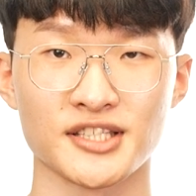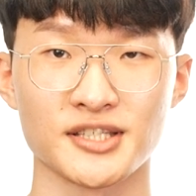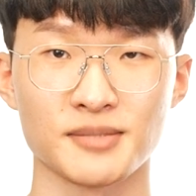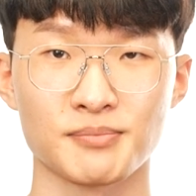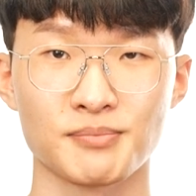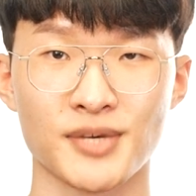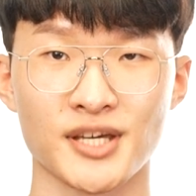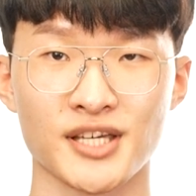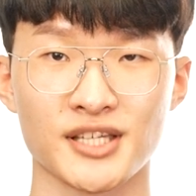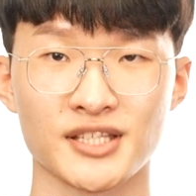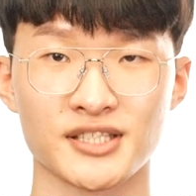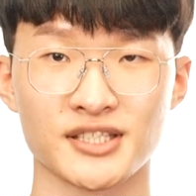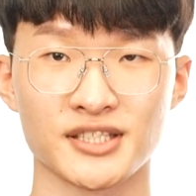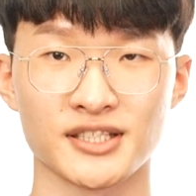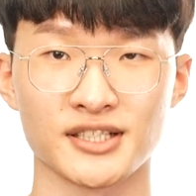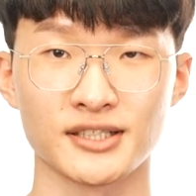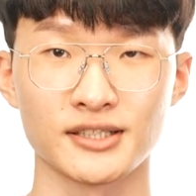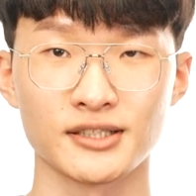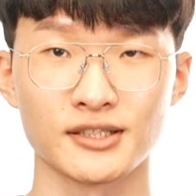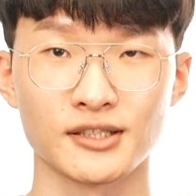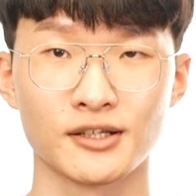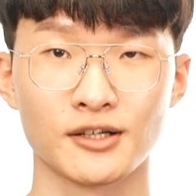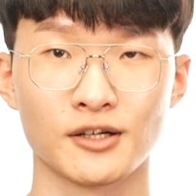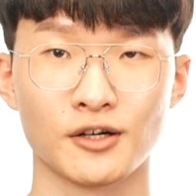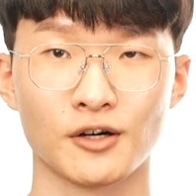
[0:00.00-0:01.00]
that can be
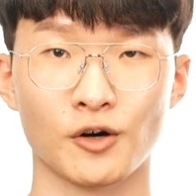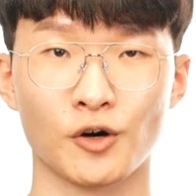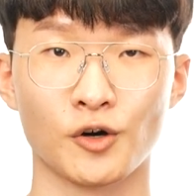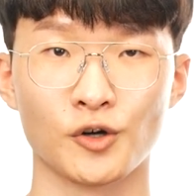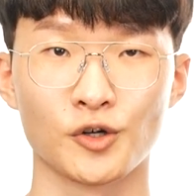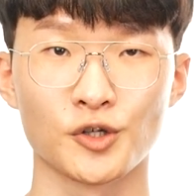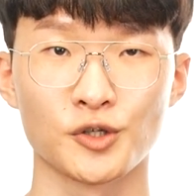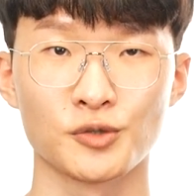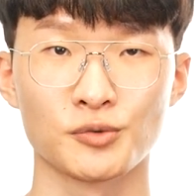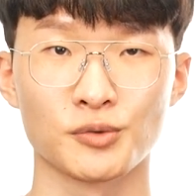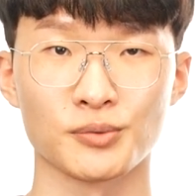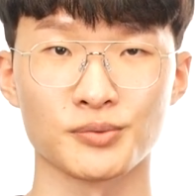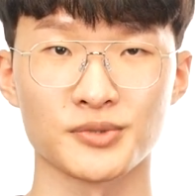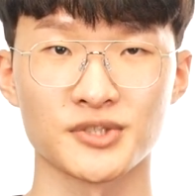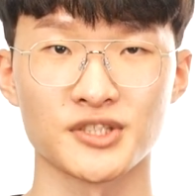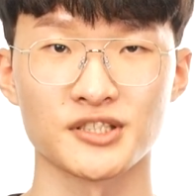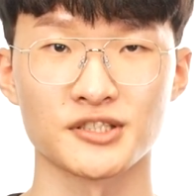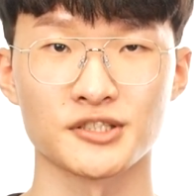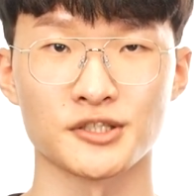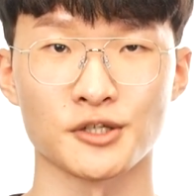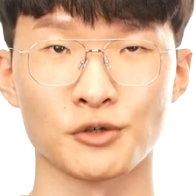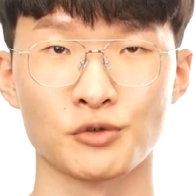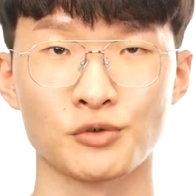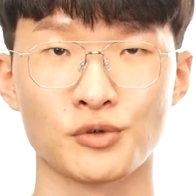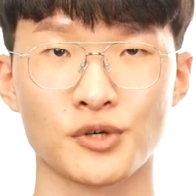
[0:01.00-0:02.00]
easily created
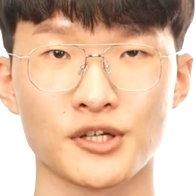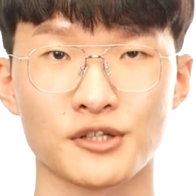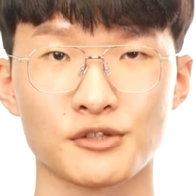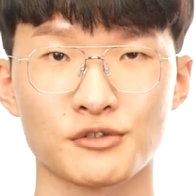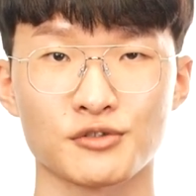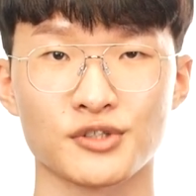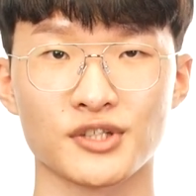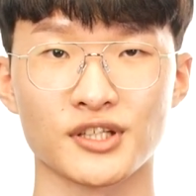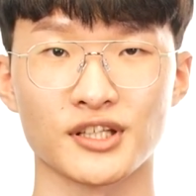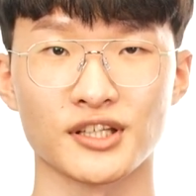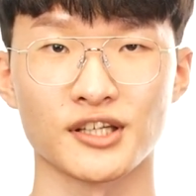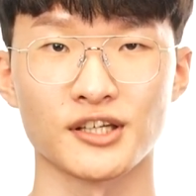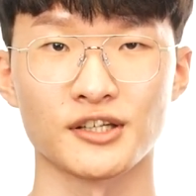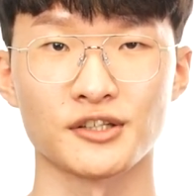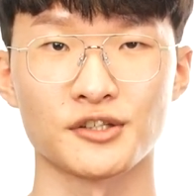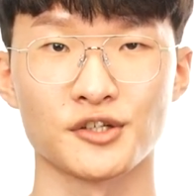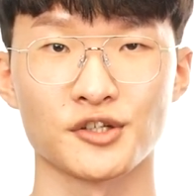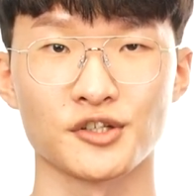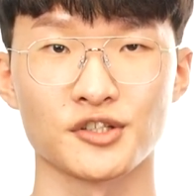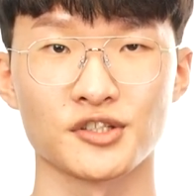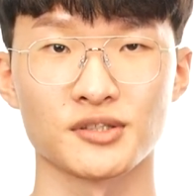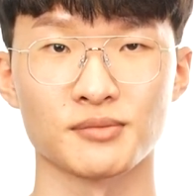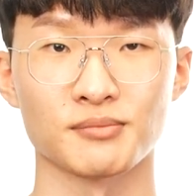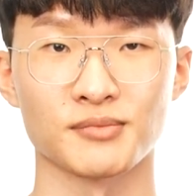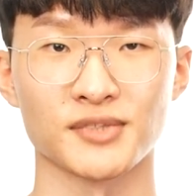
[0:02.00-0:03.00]
for the
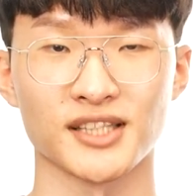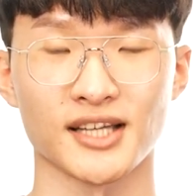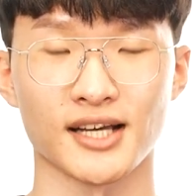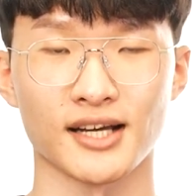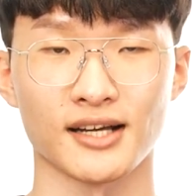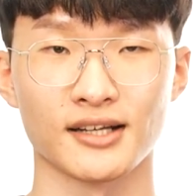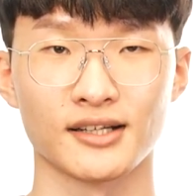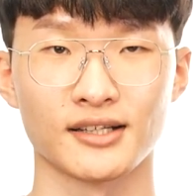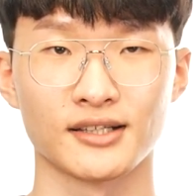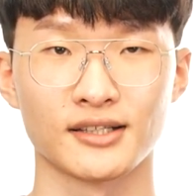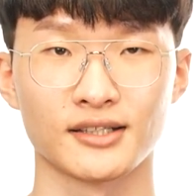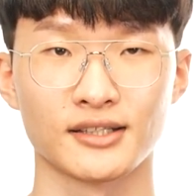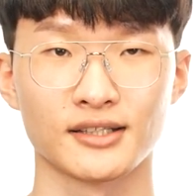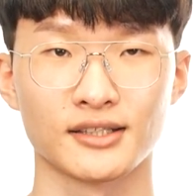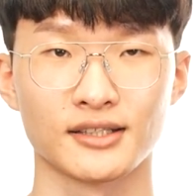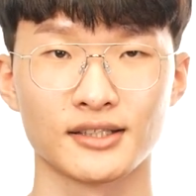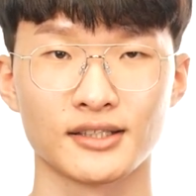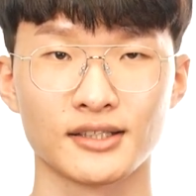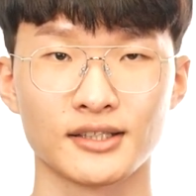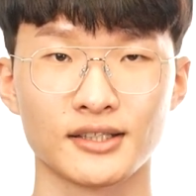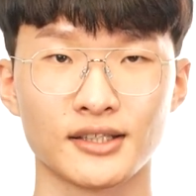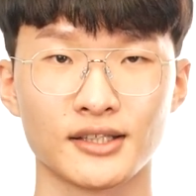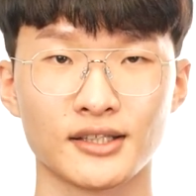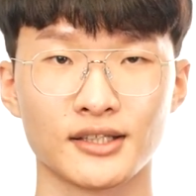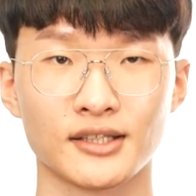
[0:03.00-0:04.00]
developers using
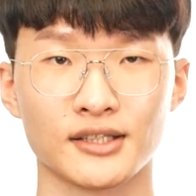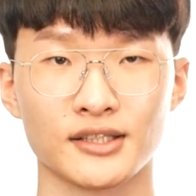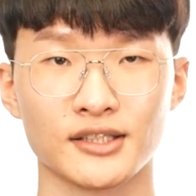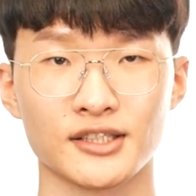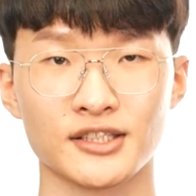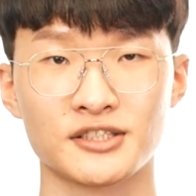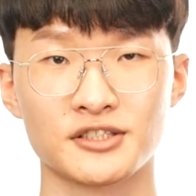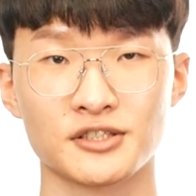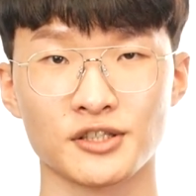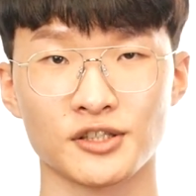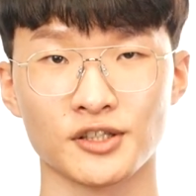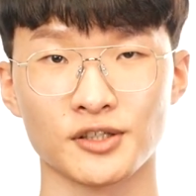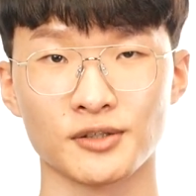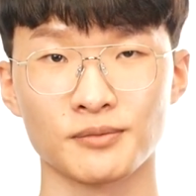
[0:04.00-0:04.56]
UVP.